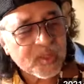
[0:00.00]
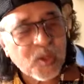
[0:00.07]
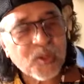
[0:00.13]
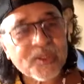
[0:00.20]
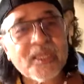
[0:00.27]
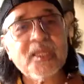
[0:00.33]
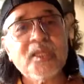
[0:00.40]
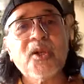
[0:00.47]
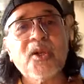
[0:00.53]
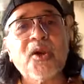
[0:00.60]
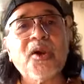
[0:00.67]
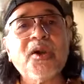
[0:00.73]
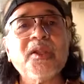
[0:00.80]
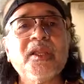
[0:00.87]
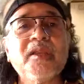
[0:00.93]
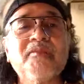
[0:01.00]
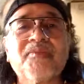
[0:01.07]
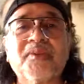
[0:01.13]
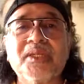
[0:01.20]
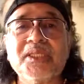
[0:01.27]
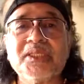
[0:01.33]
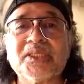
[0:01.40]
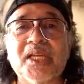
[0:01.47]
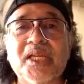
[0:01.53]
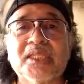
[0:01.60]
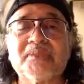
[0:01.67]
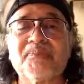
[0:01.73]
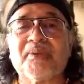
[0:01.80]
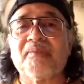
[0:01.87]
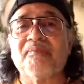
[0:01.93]
Okay, learning, for
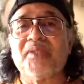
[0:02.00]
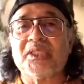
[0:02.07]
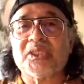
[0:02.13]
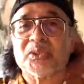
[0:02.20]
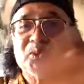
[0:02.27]
instance, from this